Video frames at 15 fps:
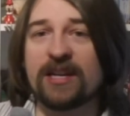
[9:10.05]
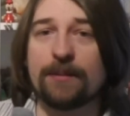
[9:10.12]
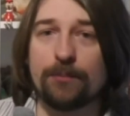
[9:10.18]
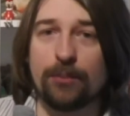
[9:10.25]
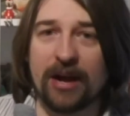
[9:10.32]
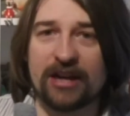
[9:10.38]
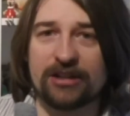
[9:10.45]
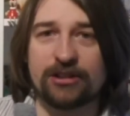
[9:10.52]
be
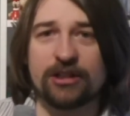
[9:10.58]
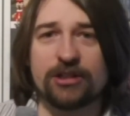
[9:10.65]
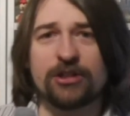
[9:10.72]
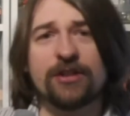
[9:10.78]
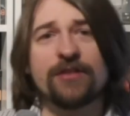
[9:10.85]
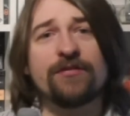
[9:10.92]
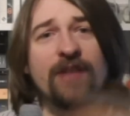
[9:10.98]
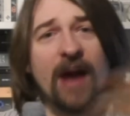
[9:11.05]
embraced
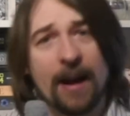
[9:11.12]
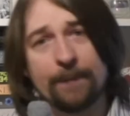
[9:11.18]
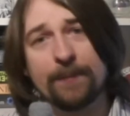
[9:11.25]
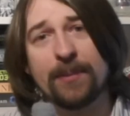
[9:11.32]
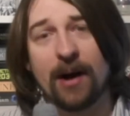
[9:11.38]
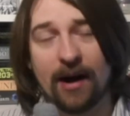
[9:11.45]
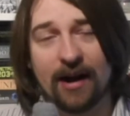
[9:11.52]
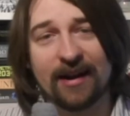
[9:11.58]
into the
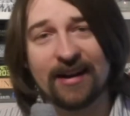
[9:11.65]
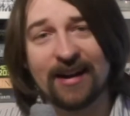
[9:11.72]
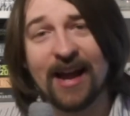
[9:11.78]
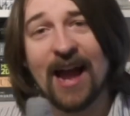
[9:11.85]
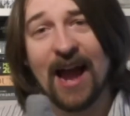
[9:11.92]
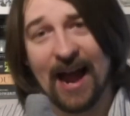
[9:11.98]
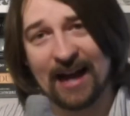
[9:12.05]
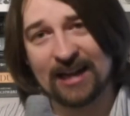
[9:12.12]
vampire
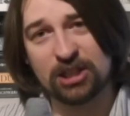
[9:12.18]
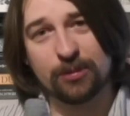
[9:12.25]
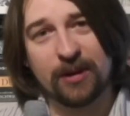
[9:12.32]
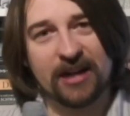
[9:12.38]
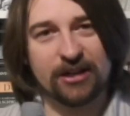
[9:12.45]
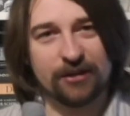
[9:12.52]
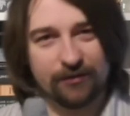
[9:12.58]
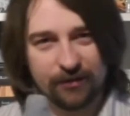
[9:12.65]

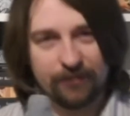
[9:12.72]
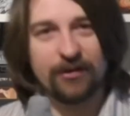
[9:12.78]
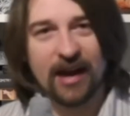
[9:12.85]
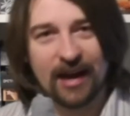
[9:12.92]
aspect of the